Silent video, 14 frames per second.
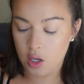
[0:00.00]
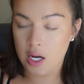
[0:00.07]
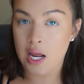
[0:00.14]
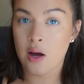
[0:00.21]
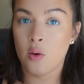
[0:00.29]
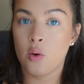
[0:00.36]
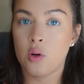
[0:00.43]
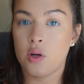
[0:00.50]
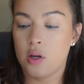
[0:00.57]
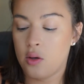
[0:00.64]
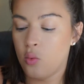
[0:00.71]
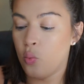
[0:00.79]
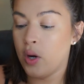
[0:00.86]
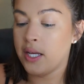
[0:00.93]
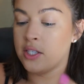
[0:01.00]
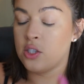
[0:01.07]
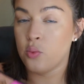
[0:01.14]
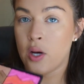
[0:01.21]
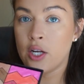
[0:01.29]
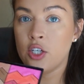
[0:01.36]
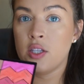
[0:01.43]
Now, when I
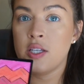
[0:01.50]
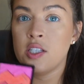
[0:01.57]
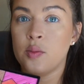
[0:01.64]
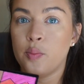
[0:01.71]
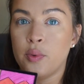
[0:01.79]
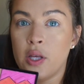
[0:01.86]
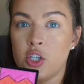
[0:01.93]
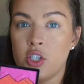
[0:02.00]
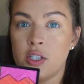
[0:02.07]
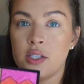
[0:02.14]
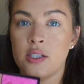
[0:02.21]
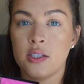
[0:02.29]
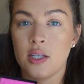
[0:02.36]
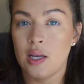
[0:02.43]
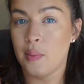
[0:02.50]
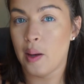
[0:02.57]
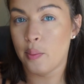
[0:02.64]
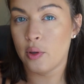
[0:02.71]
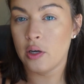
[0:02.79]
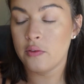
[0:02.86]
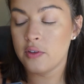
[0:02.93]
swatched these blushes in my
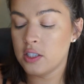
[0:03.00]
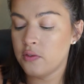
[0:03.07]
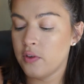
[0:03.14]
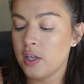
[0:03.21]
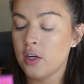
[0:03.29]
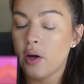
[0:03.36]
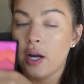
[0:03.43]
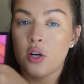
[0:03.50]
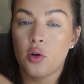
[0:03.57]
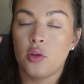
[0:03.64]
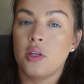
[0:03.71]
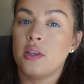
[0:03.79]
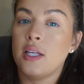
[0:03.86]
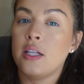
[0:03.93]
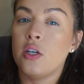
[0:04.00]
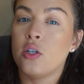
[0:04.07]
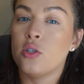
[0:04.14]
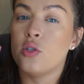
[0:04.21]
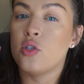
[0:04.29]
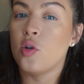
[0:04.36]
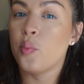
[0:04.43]
previous video, I know that they look
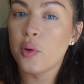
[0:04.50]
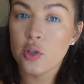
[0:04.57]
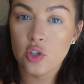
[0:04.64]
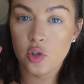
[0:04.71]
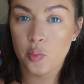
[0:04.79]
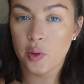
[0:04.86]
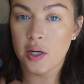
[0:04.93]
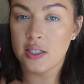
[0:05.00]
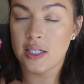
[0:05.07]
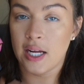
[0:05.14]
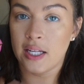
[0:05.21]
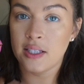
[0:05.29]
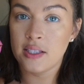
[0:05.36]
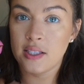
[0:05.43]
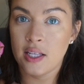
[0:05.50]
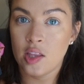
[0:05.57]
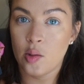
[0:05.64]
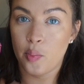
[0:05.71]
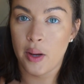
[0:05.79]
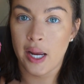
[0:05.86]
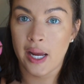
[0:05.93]
super, super intense in
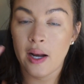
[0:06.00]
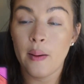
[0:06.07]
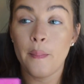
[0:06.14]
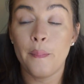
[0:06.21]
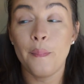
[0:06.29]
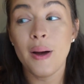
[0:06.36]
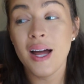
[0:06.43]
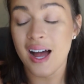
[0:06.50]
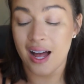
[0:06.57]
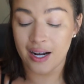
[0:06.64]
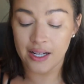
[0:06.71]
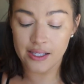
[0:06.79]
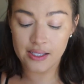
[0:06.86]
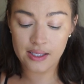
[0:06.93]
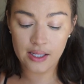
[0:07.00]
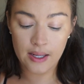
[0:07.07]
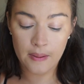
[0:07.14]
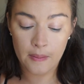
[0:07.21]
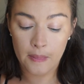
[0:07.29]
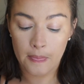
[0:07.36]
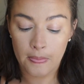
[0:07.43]
the pan, but
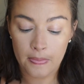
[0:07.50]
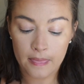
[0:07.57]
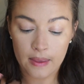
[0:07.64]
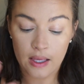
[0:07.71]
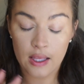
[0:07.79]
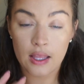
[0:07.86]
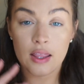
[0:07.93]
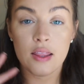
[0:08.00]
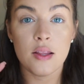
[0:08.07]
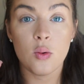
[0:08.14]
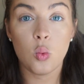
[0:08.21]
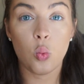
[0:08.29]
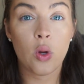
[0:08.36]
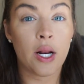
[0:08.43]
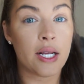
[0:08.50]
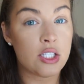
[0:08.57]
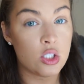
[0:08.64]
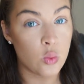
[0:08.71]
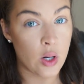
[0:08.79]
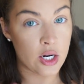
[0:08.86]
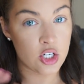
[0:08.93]
honestly, when I
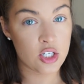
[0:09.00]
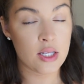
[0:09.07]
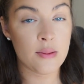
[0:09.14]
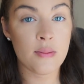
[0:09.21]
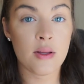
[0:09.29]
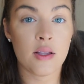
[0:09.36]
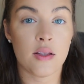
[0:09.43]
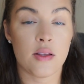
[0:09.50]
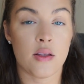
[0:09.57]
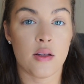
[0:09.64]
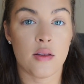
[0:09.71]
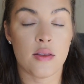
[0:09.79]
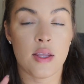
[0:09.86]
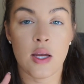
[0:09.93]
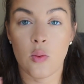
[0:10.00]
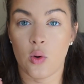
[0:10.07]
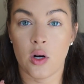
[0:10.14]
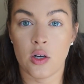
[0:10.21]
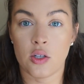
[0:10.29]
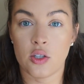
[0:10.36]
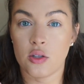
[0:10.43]
swatched them, they
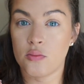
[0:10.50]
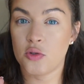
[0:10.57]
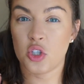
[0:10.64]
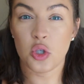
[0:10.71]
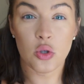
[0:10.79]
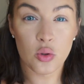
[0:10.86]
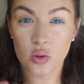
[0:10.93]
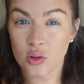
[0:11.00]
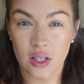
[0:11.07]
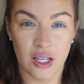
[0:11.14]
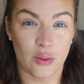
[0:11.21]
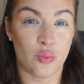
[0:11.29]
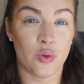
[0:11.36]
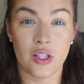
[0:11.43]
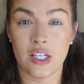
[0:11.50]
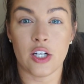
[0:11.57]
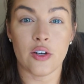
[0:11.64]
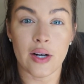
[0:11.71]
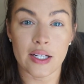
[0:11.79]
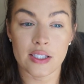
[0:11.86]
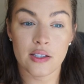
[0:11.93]
weren't like really
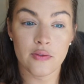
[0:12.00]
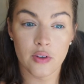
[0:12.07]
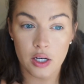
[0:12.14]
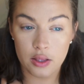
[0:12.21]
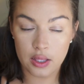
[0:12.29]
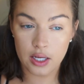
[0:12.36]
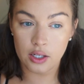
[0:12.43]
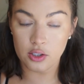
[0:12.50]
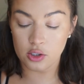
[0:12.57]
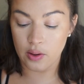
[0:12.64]
aggressive or anything.